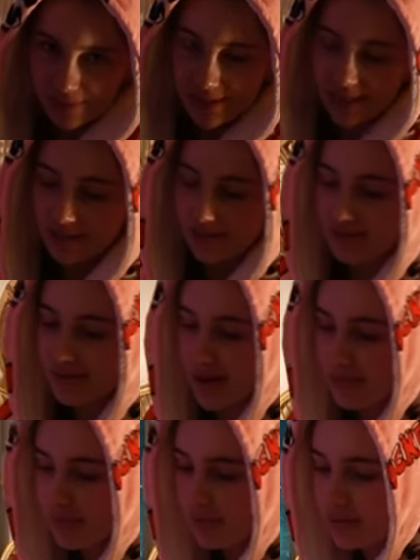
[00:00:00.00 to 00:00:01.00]
setting this
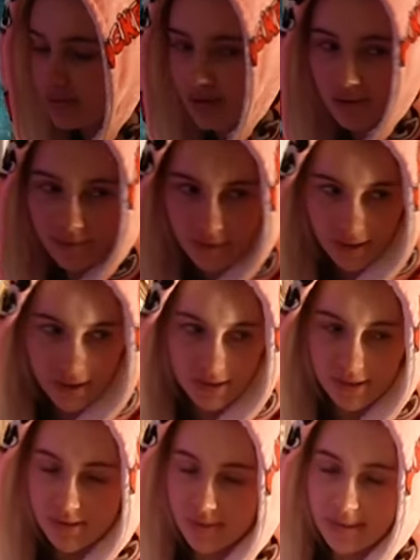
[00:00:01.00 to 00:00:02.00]
up over there
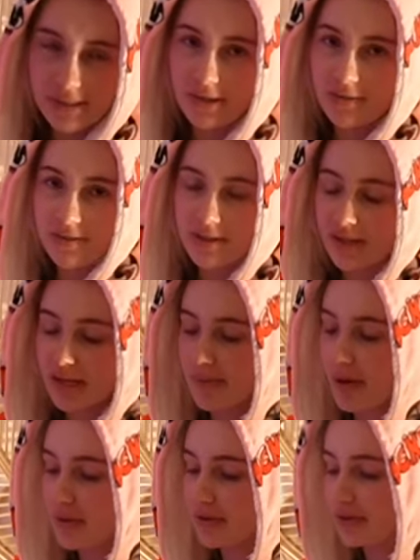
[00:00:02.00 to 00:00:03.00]
just so I don't have to think
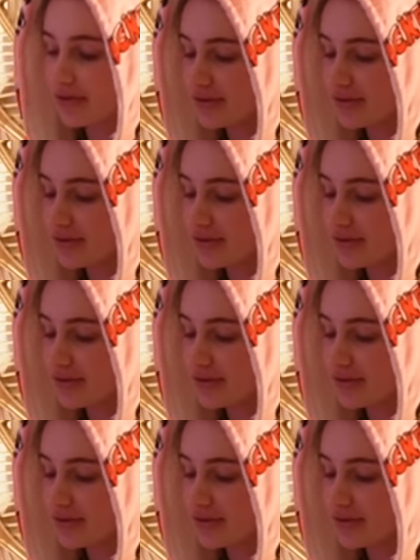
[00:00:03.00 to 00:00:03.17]
about where it